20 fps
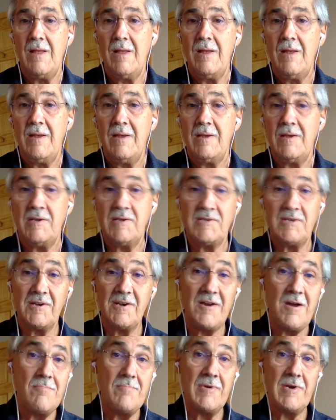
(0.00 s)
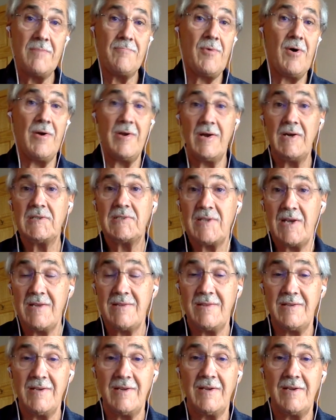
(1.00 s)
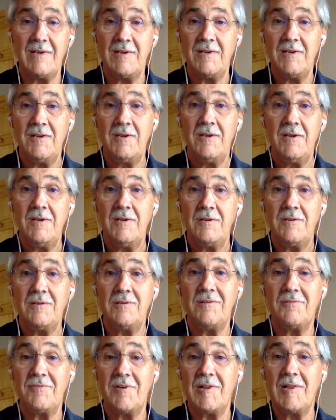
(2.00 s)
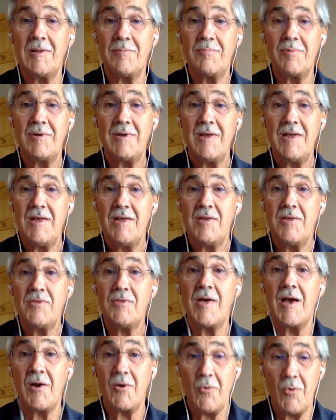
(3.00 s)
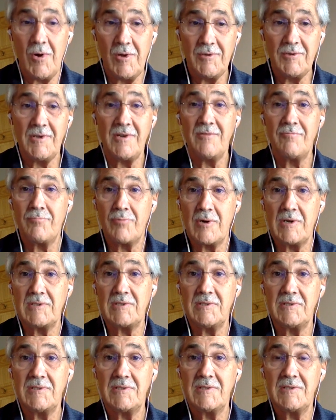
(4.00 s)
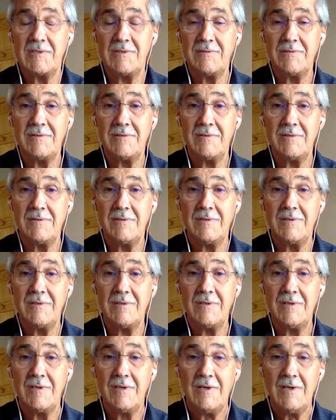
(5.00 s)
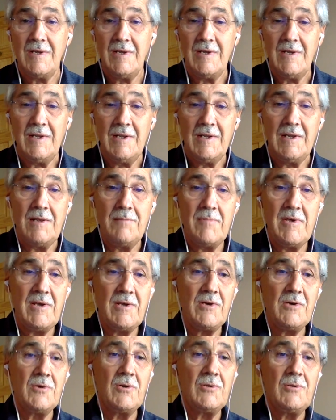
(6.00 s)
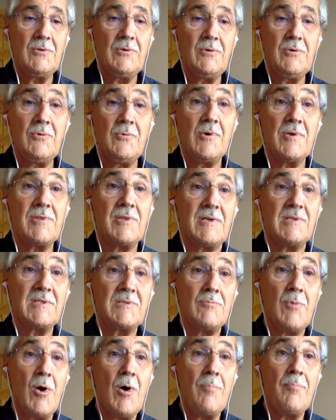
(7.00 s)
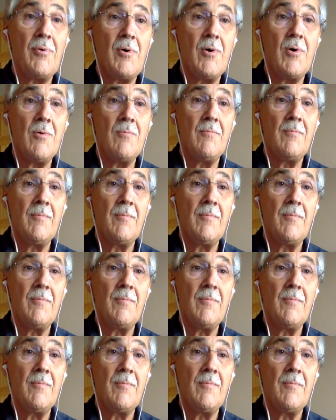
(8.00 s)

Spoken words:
It is incumbent upon us, I think, to develop that quality of presence. Let me conclude with a small poem